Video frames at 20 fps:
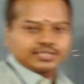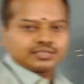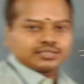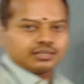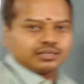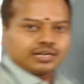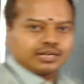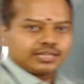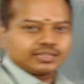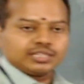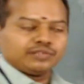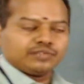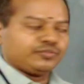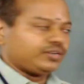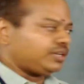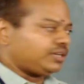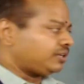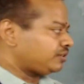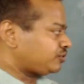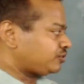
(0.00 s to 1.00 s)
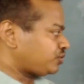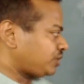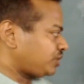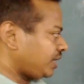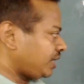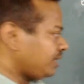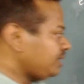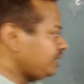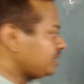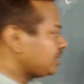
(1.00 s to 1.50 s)
is nothing will
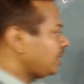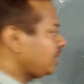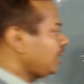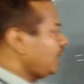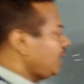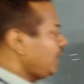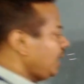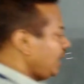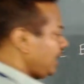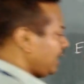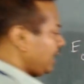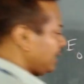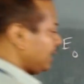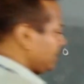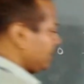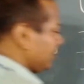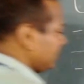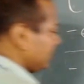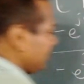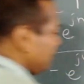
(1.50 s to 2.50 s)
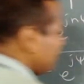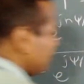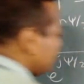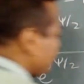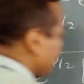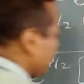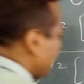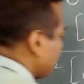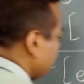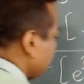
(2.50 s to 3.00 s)
change, and
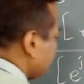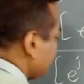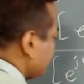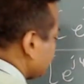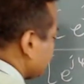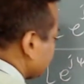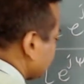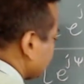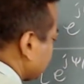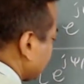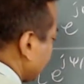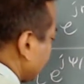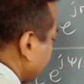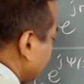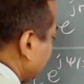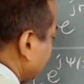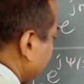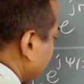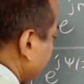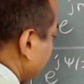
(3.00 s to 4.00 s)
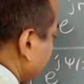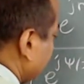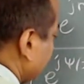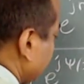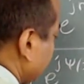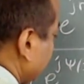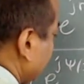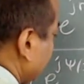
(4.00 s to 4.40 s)
this becomes sine